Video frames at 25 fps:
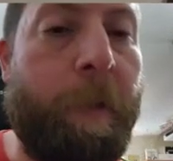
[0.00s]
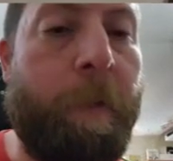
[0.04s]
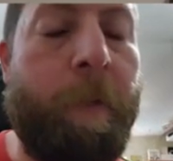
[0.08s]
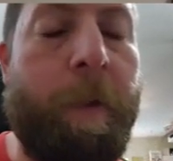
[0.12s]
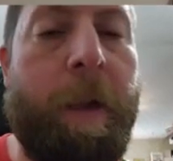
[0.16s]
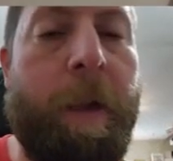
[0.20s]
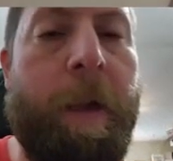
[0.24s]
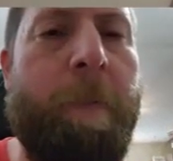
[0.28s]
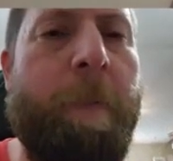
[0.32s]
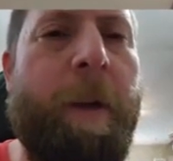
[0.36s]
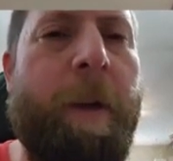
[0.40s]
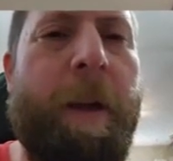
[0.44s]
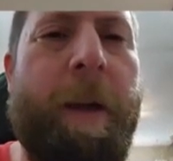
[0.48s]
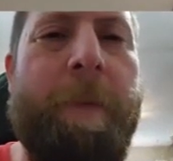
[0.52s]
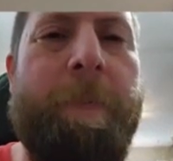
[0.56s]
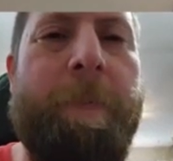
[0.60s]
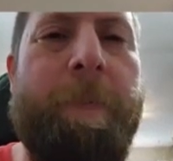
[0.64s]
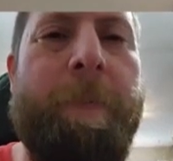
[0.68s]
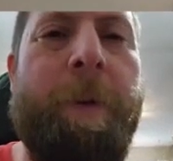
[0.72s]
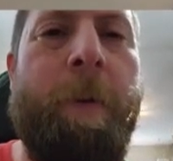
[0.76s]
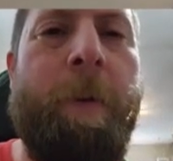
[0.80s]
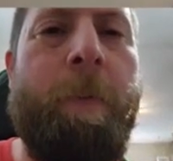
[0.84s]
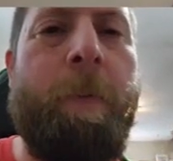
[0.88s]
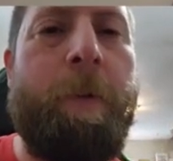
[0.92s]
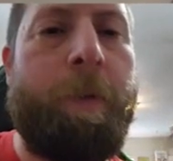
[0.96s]

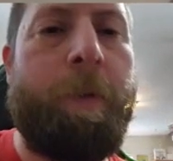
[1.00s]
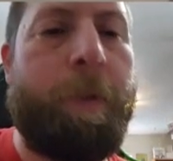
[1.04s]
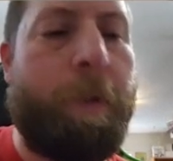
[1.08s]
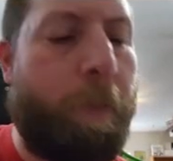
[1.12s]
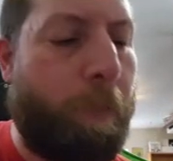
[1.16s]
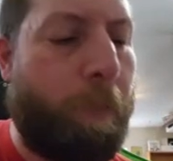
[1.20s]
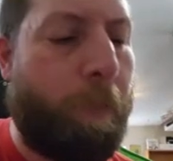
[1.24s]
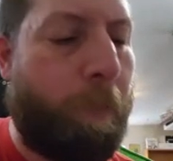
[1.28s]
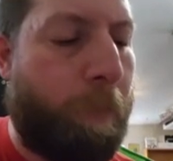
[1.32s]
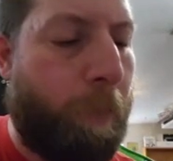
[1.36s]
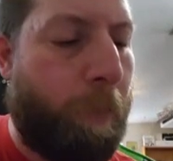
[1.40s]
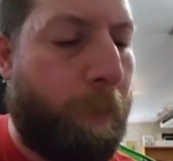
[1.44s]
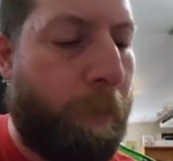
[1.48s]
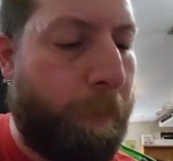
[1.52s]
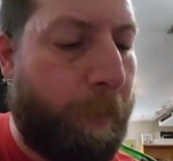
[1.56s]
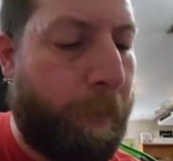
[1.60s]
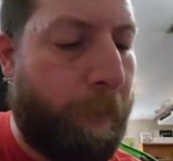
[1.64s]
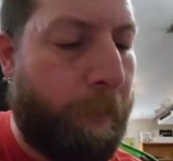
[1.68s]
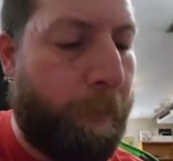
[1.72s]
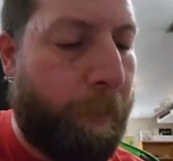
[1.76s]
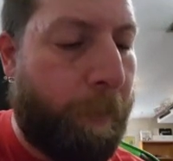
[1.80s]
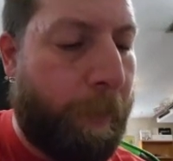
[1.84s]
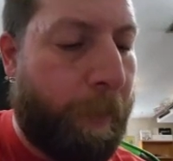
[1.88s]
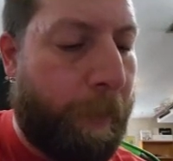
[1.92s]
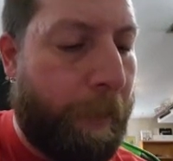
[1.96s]
Don't quote me,
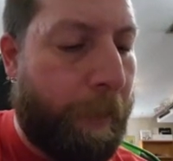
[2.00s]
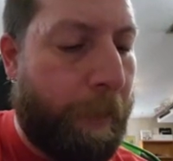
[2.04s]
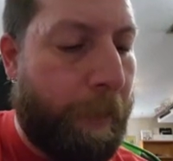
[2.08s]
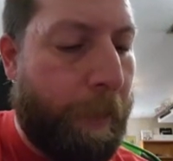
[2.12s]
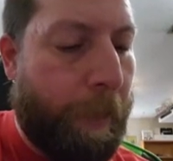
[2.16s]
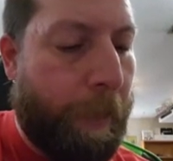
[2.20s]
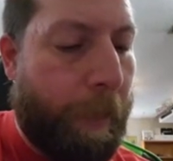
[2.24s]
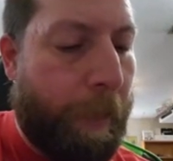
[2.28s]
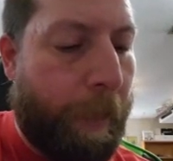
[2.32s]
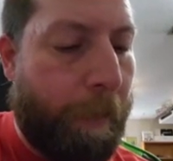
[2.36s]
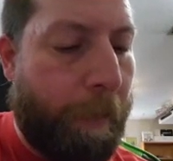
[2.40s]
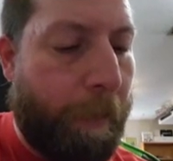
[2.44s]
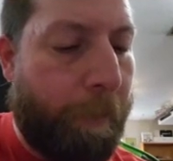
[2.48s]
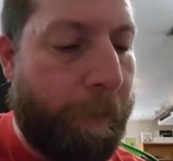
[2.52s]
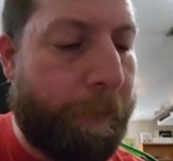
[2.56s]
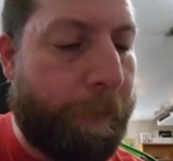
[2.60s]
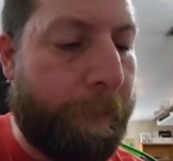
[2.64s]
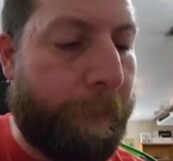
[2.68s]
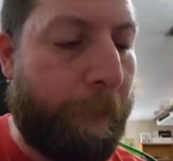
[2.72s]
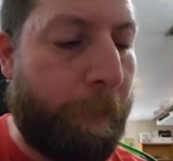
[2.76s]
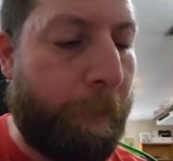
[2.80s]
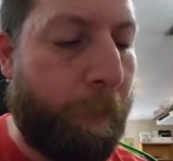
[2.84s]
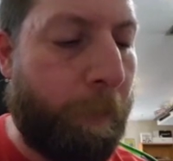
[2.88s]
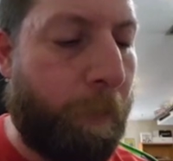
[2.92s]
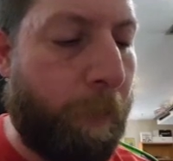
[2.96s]
but I don't know if it's
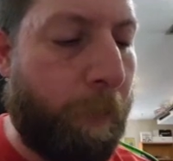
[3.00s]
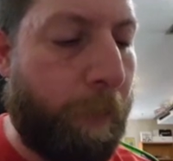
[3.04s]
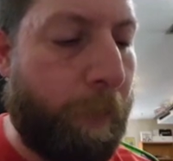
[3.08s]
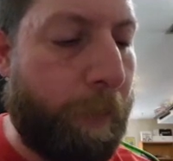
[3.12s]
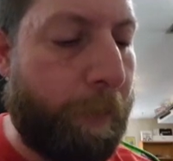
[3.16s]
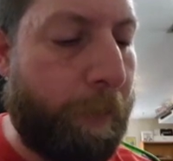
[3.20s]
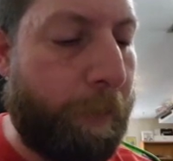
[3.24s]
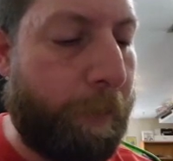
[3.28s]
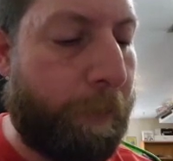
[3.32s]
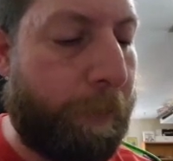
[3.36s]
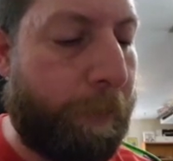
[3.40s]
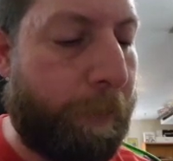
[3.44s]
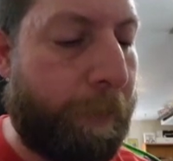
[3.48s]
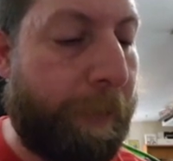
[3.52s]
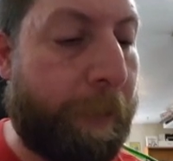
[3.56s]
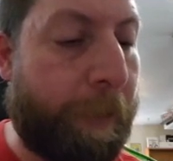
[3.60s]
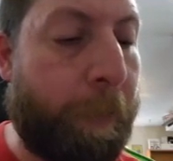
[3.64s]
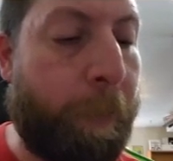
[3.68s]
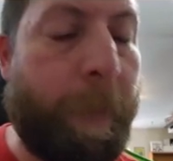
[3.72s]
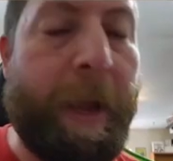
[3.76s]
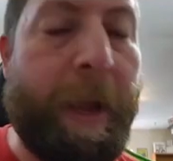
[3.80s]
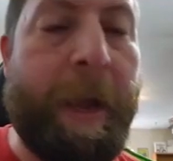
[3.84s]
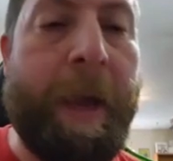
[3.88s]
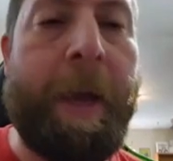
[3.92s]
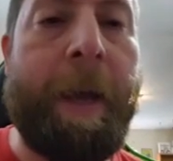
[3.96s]
like 1 in 6
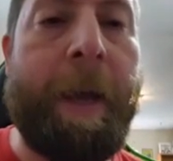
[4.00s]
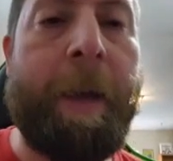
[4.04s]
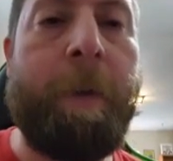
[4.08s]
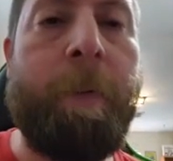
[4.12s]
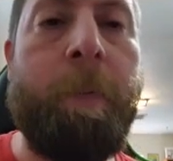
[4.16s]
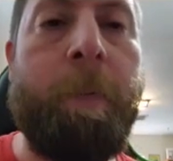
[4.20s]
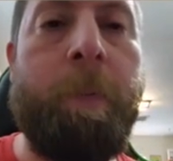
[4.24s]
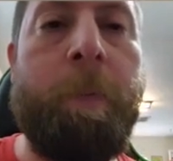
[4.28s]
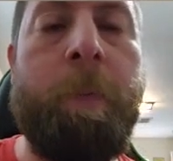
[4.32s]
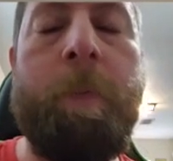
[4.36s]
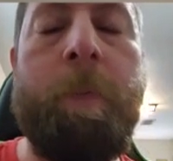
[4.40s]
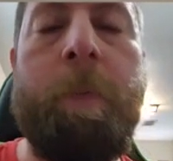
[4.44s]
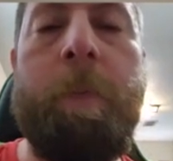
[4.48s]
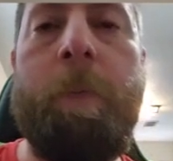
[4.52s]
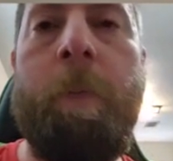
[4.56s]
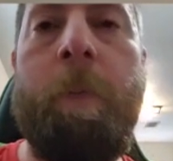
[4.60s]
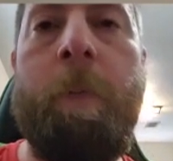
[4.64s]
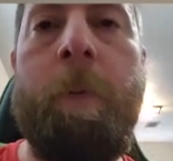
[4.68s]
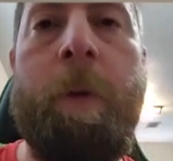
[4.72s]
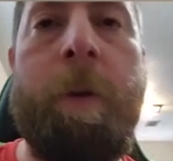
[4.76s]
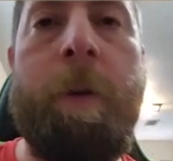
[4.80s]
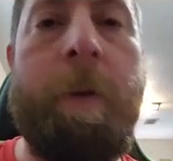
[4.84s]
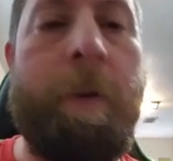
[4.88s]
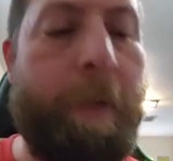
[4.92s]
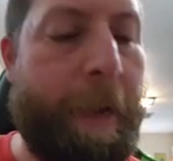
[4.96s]
pack,
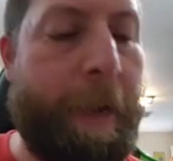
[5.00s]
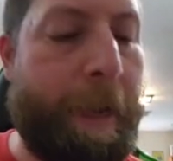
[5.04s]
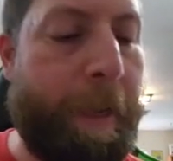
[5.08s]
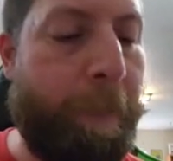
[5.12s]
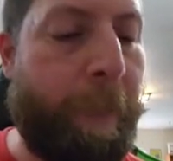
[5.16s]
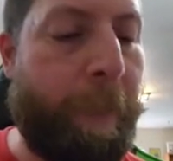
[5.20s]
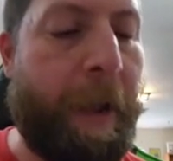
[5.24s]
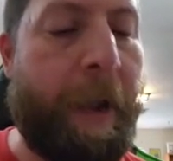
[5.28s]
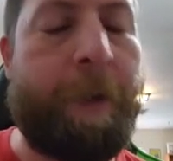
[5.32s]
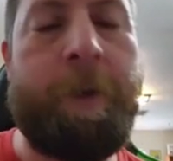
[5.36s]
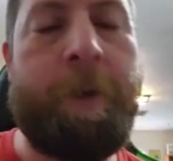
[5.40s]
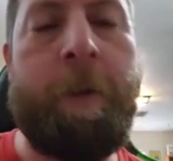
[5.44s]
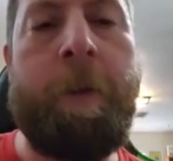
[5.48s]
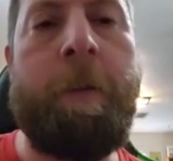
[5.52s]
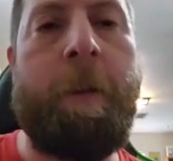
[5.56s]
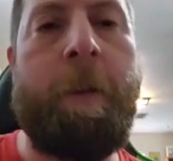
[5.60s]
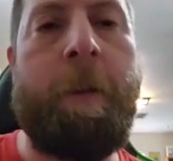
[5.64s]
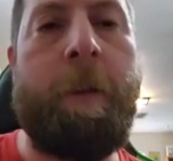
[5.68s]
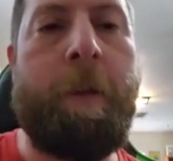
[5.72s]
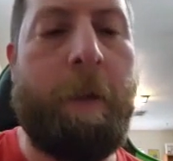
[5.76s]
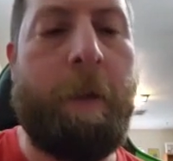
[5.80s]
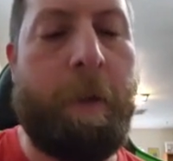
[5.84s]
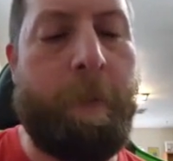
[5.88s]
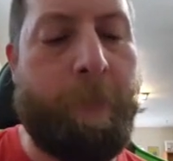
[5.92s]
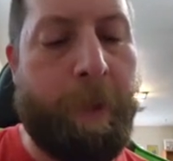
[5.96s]
1 or 8 packs. You can
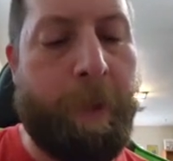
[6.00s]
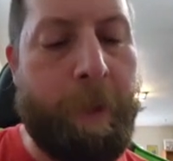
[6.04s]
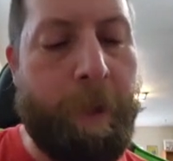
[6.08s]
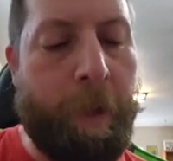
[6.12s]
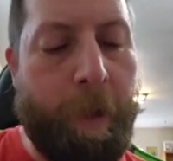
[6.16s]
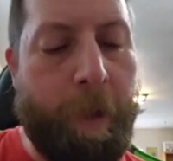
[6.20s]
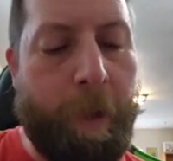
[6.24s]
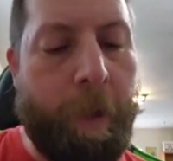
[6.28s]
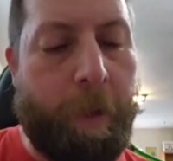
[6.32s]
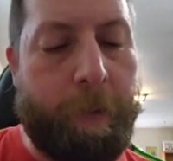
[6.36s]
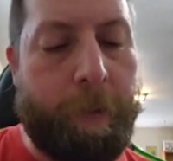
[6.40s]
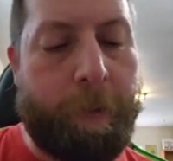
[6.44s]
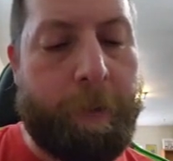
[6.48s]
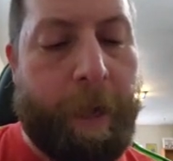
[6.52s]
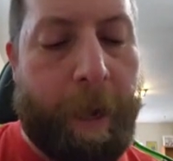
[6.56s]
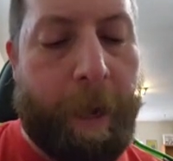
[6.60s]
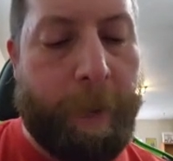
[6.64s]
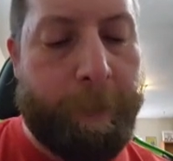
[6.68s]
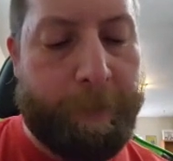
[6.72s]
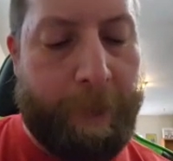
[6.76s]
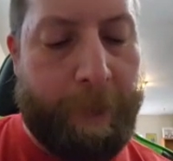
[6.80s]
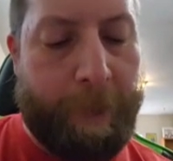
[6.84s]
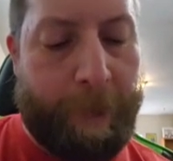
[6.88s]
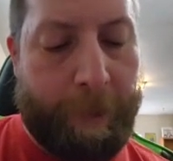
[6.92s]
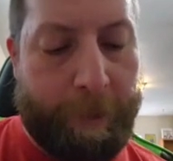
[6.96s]
look up on
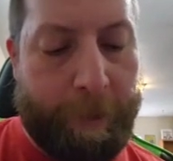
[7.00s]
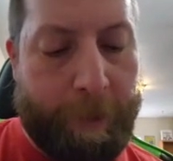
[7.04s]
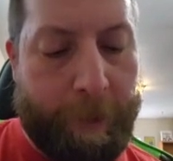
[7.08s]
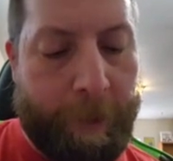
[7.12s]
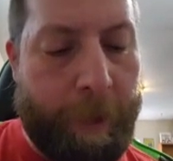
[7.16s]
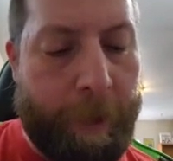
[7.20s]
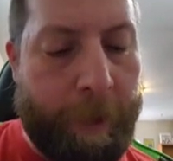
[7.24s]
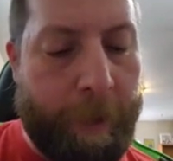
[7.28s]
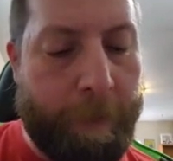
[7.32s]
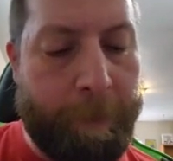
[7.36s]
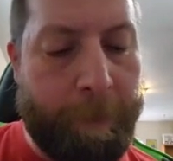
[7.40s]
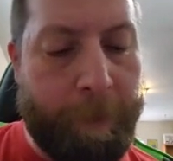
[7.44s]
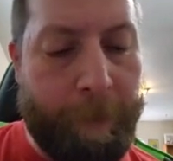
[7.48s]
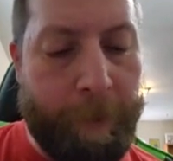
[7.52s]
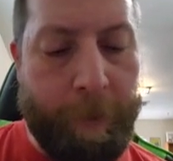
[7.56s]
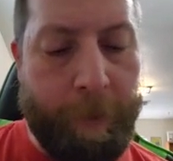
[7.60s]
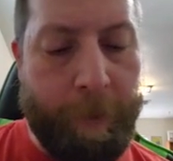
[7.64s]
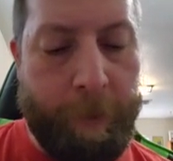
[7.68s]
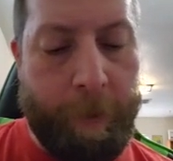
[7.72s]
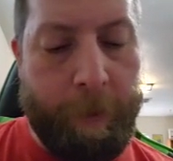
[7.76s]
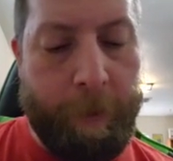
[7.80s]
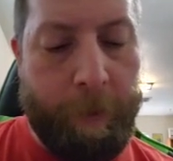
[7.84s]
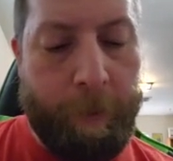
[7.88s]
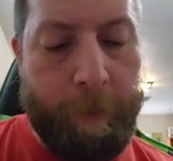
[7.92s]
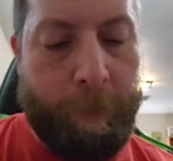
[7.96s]
tops.com,
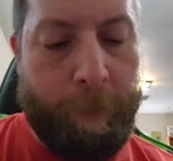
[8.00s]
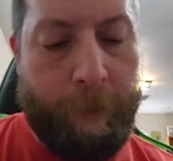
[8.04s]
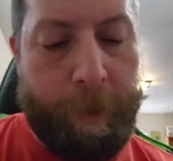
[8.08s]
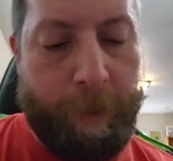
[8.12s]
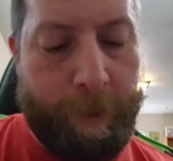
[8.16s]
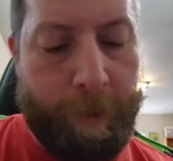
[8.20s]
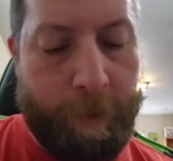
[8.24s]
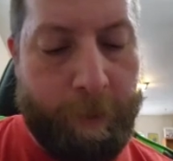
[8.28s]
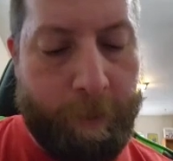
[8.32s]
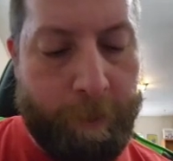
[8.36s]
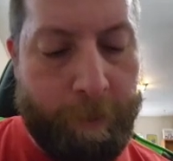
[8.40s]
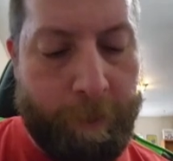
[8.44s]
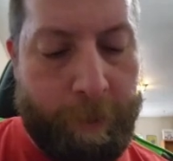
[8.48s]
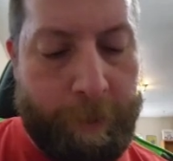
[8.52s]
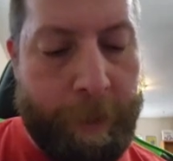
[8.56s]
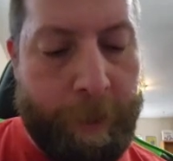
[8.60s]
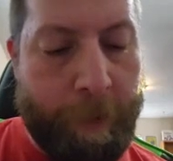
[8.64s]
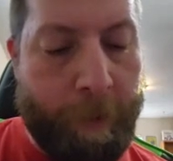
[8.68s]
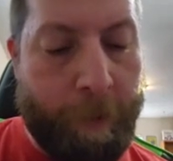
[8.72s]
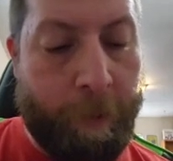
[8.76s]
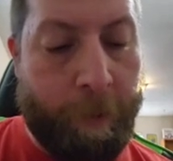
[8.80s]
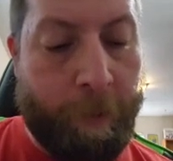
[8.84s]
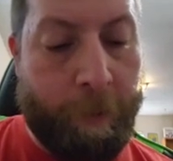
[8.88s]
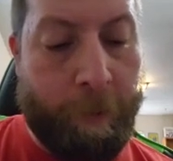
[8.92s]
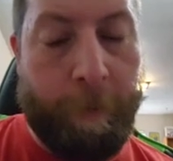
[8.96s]
but I know they
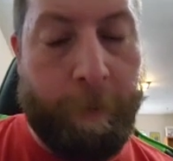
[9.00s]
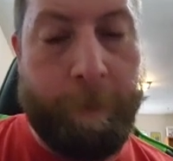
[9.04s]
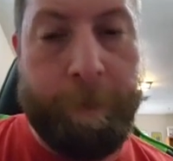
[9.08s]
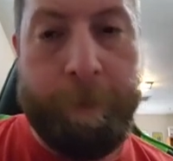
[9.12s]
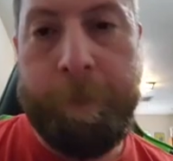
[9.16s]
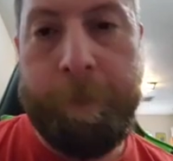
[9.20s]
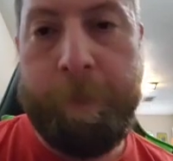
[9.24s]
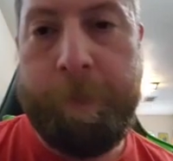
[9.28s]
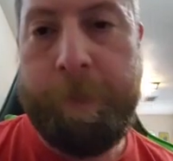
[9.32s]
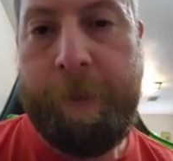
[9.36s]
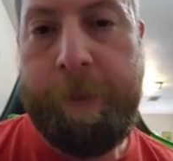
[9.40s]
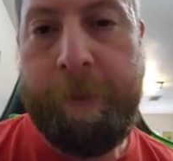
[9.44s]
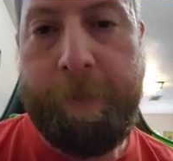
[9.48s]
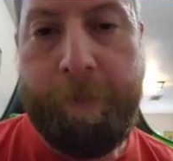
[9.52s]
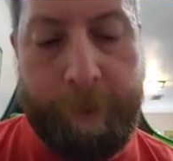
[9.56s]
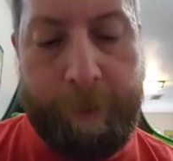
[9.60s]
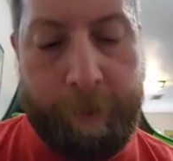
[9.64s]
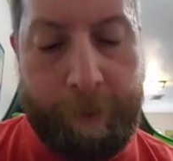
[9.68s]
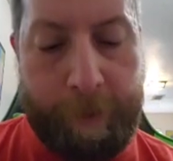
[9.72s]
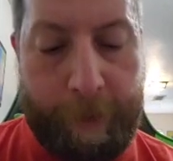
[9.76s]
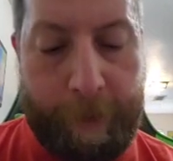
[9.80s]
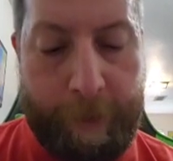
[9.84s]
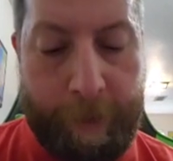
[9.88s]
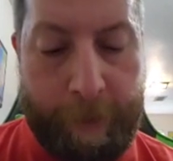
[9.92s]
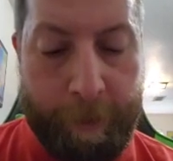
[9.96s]
are
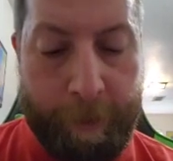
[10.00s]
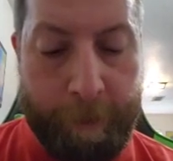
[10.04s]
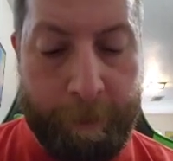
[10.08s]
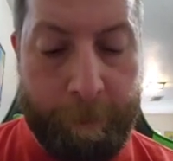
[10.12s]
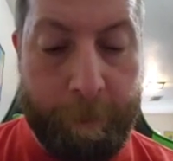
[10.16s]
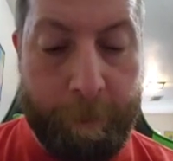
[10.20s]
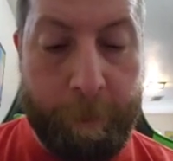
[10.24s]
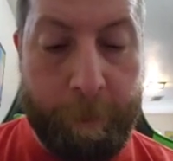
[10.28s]
definitely